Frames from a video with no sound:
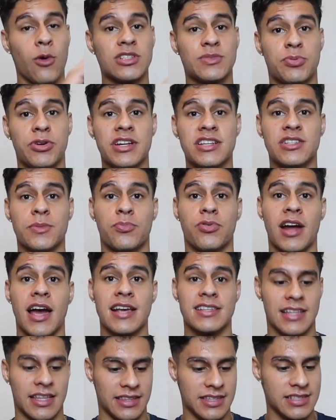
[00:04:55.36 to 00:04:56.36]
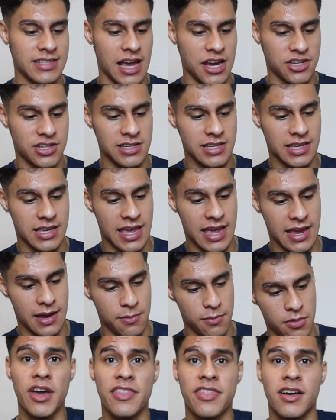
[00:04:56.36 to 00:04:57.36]
I was pretty surprised that these actually
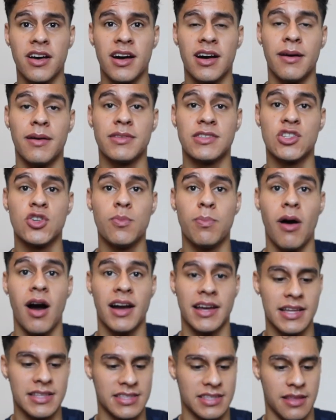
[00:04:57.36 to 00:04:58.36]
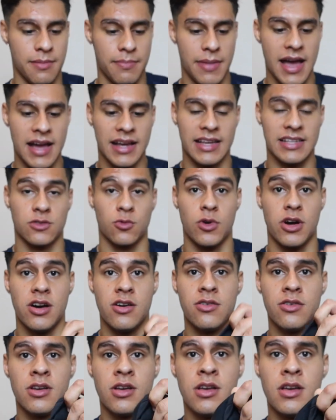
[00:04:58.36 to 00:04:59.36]
came with two pockets in the back as
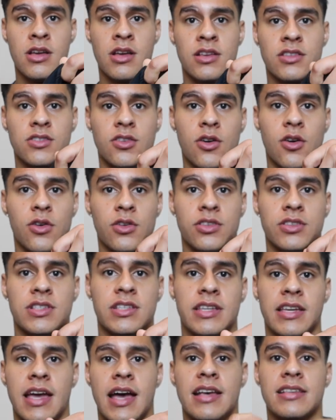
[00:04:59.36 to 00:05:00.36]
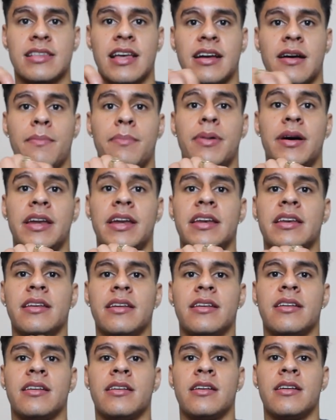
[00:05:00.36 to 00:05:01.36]
well. So you see it has like a
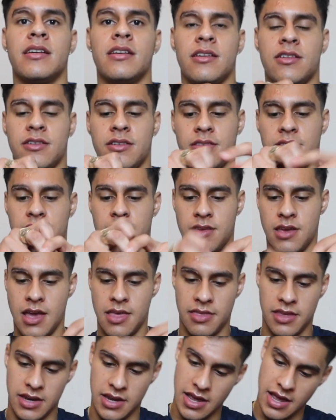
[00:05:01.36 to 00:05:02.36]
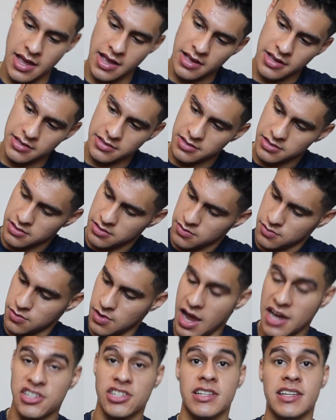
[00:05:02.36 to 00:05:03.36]
button, and then it has,
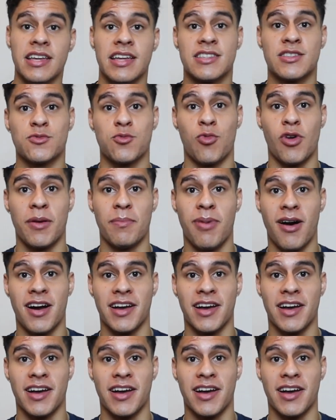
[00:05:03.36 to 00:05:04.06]
actually it's one